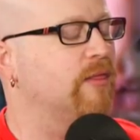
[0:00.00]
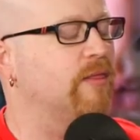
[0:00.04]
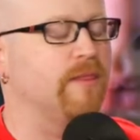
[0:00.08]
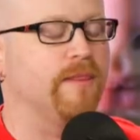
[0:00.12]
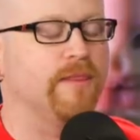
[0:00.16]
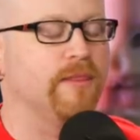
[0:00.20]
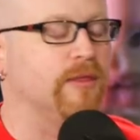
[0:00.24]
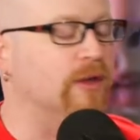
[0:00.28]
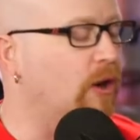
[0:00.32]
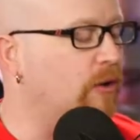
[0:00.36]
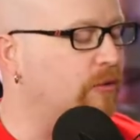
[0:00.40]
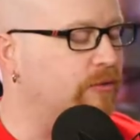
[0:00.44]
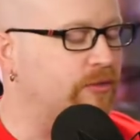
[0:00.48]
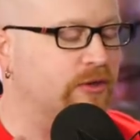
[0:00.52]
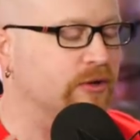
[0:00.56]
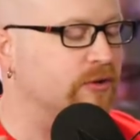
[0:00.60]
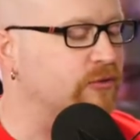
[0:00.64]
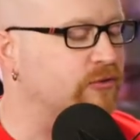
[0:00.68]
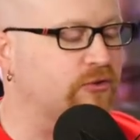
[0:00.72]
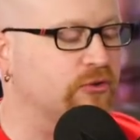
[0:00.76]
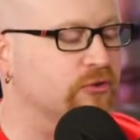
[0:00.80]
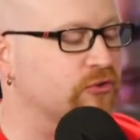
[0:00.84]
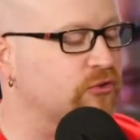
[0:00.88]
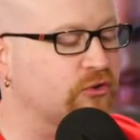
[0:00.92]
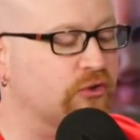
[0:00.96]
no, there's
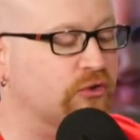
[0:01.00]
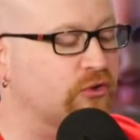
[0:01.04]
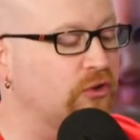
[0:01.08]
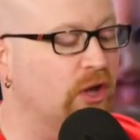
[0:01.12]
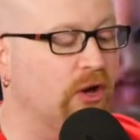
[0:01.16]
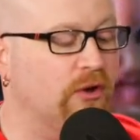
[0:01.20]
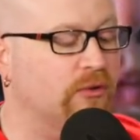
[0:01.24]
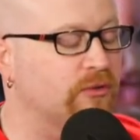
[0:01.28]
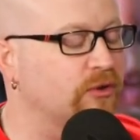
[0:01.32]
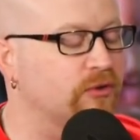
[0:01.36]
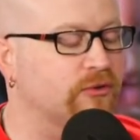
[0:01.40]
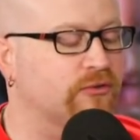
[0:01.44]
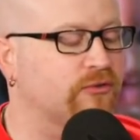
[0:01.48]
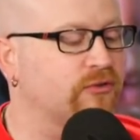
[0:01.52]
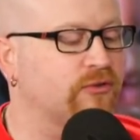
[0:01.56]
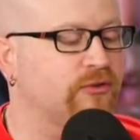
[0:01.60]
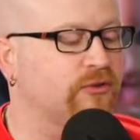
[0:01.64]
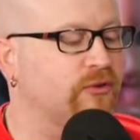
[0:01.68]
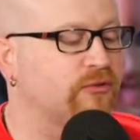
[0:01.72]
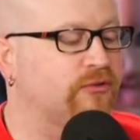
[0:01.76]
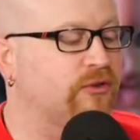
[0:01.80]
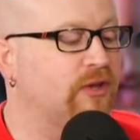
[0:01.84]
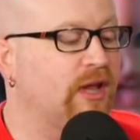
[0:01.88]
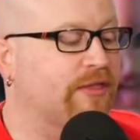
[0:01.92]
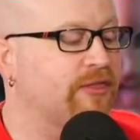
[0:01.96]
there's no, there's
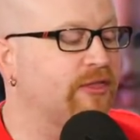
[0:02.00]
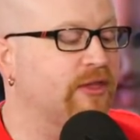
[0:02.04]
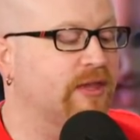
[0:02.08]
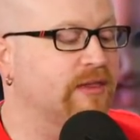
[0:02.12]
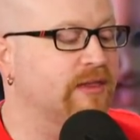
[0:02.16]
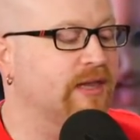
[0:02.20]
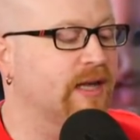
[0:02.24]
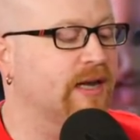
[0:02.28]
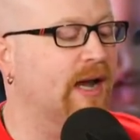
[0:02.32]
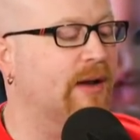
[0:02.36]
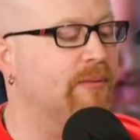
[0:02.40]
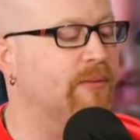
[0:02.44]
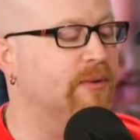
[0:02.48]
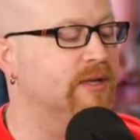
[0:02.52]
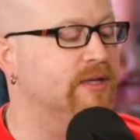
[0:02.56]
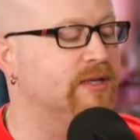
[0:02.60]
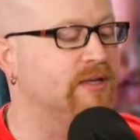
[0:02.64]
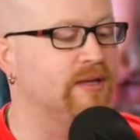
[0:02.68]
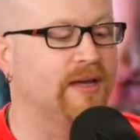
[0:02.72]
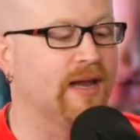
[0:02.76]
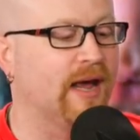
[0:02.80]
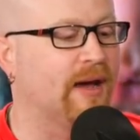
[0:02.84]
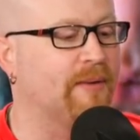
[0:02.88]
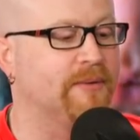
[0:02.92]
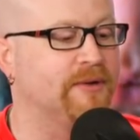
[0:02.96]
there's nothing that I would
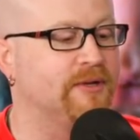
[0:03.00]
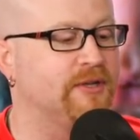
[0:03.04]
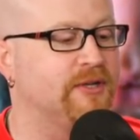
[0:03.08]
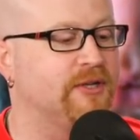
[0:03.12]
I would